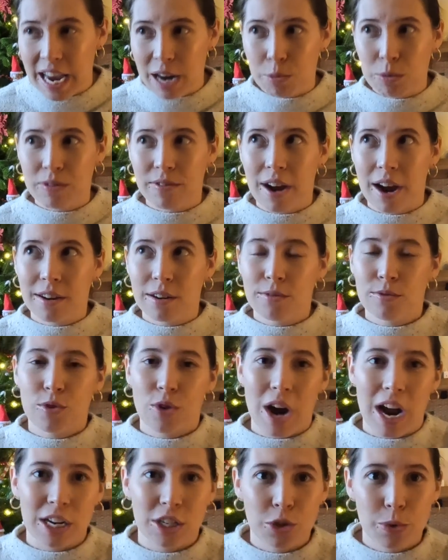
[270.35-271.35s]
and we've kind of
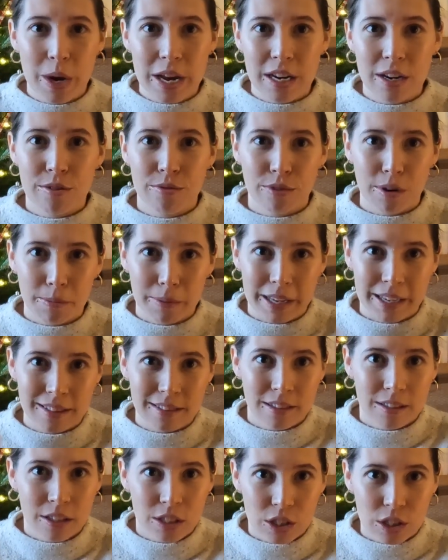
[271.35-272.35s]
graduated from like
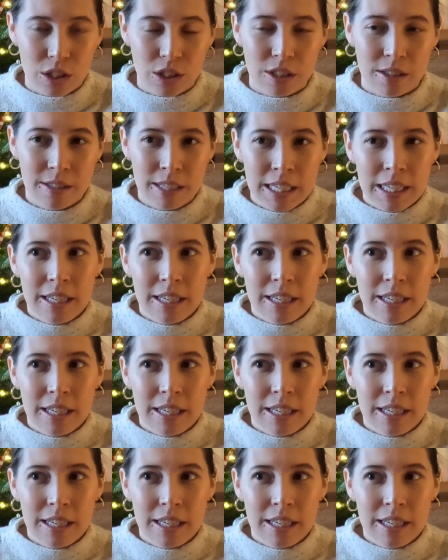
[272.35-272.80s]
the little